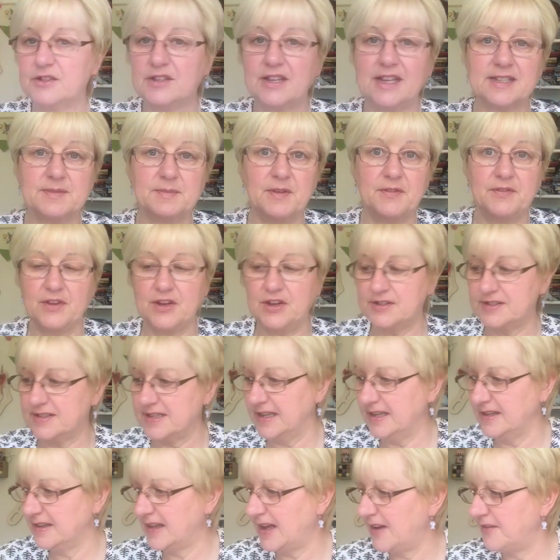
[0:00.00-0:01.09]
that's my first
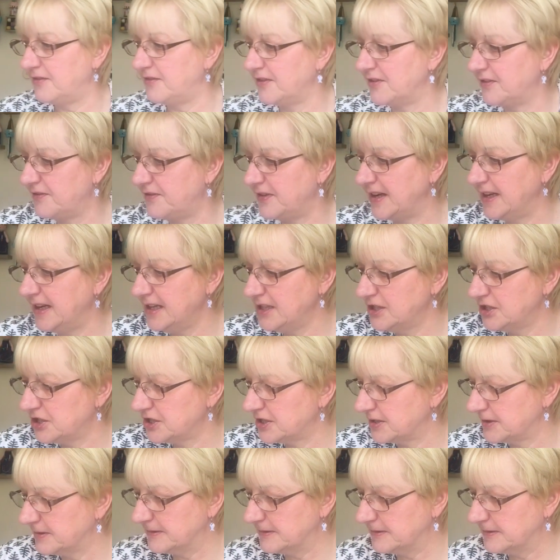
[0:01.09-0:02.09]
thing that I've finished.